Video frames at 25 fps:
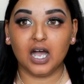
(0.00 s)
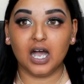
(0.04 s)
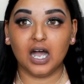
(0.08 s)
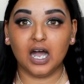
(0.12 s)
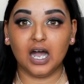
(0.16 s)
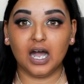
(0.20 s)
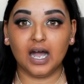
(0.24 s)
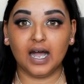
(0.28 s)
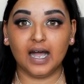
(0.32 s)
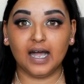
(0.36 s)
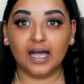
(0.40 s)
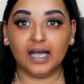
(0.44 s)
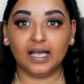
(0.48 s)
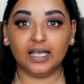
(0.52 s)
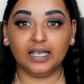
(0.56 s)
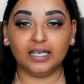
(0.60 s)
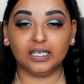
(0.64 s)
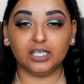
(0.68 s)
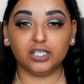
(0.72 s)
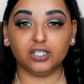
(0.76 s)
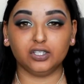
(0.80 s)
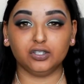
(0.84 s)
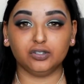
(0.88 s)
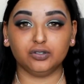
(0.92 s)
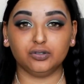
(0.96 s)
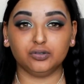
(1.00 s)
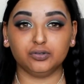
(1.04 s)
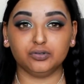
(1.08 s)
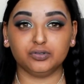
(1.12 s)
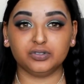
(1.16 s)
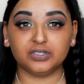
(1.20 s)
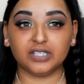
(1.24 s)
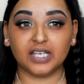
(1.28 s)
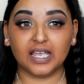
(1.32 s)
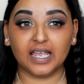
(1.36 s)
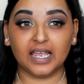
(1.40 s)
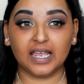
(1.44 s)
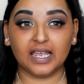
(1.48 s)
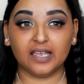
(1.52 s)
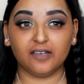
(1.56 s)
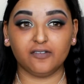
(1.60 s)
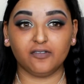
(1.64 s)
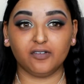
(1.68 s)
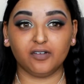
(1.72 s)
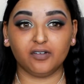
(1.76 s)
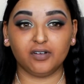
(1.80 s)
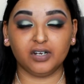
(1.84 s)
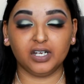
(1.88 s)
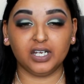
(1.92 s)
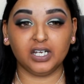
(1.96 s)
I used a
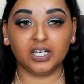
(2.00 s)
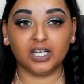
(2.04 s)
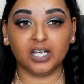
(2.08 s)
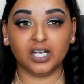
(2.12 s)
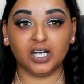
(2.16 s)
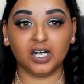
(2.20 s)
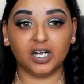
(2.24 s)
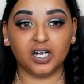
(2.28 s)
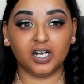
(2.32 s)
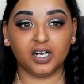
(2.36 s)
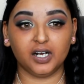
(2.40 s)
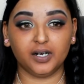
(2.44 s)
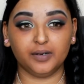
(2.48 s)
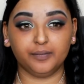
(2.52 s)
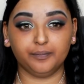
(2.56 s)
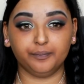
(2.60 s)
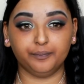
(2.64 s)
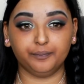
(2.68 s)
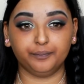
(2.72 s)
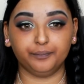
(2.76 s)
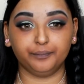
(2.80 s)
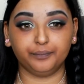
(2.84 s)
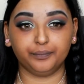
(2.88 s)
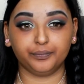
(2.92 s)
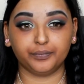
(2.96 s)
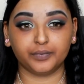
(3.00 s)
very um,